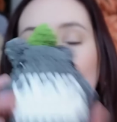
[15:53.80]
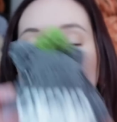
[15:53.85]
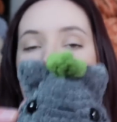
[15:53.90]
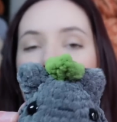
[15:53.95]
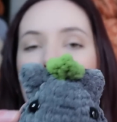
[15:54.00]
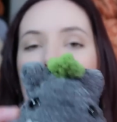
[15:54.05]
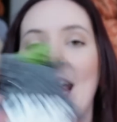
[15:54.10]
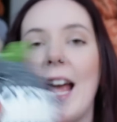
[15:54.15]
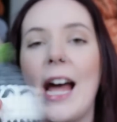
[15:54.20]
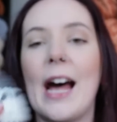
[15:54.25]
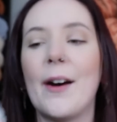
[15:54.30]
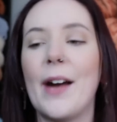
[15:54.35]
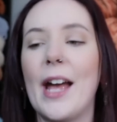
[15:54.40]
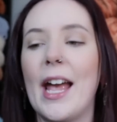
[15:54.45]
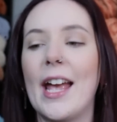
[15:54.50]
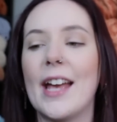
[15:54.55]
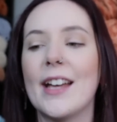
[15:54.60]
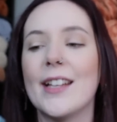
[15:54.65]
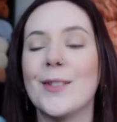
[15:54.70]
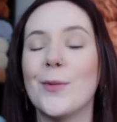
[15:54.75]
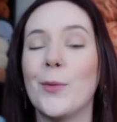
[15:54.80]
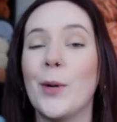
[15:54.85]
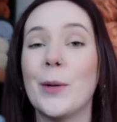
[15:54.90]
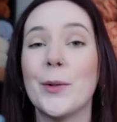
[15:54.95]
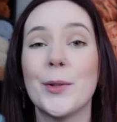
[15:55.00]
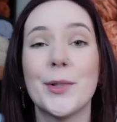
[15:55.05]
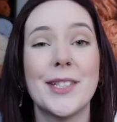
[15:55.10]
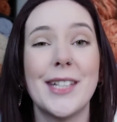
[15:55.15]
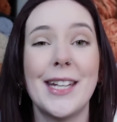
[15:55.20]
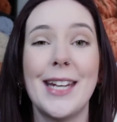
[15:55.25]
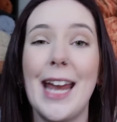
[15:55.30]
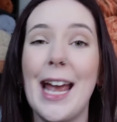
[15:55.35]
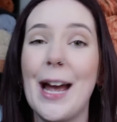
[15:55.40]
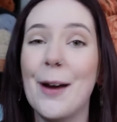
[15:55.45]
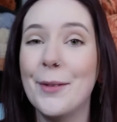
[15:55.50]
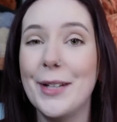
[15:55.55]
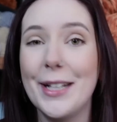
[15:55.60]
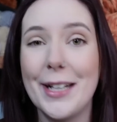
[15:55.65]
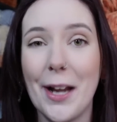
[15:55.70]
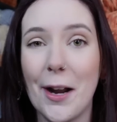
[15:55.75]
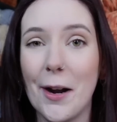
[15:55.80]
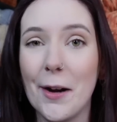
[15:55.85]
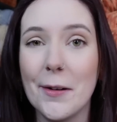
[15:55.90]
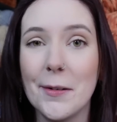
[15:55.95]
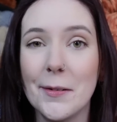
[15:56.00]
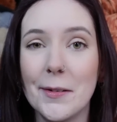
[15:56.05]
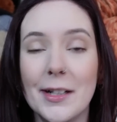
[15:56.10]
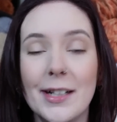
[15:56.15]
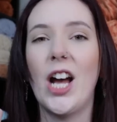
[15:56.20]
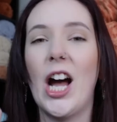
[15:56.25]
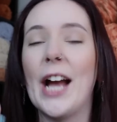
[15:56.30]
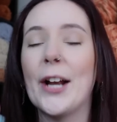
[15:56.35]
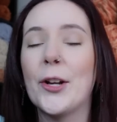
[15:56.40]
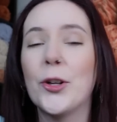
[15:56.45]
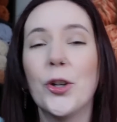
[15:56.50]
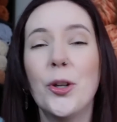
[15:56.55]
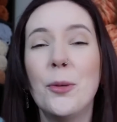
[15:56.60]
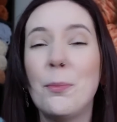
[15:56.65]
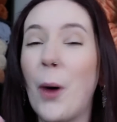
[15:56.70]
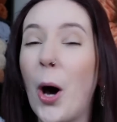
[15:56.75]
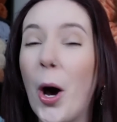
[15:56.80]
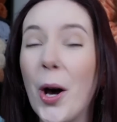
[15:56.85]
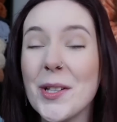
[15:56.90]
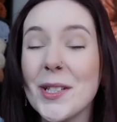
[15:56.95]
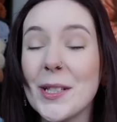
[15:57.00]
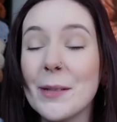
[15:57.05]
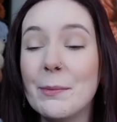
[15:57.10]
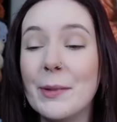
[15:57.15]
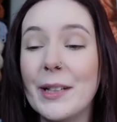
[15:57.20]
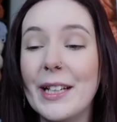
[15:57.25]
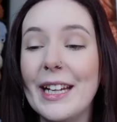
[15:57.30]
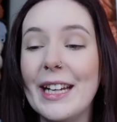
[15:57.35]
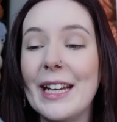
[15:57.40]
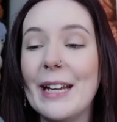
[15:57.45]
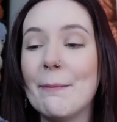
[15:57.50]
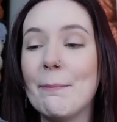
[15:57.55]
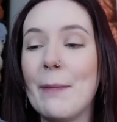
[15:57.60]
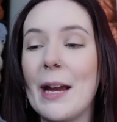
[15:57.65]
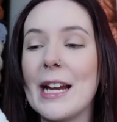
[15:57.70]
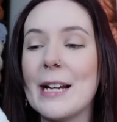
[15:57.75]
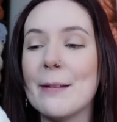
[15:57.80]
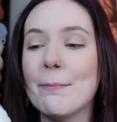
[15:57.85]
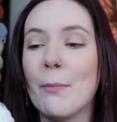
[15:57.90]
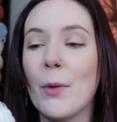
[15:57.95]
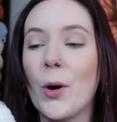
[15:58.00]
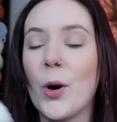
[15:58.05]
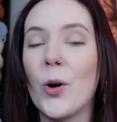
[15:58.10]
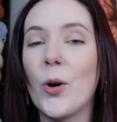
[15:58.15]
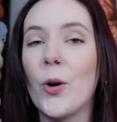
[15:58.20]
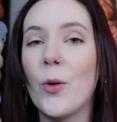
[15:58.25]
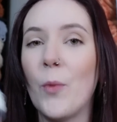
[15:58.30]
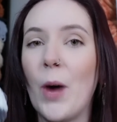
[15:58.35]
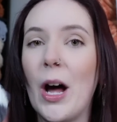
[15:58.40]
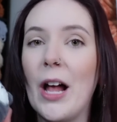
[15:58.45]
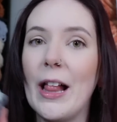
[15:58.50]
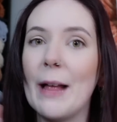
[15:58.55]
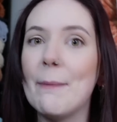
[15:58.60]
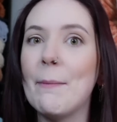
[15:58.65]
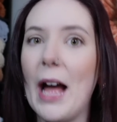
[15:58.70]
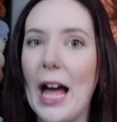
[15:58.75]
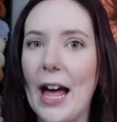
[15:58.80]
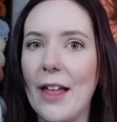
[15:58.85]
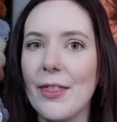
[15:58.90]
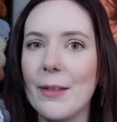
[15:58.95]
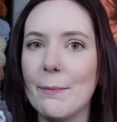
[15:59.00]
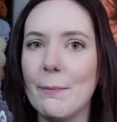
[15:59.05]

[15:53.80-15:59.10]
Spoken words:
for now, and we will see how we go. I could possibly make more while I'm at the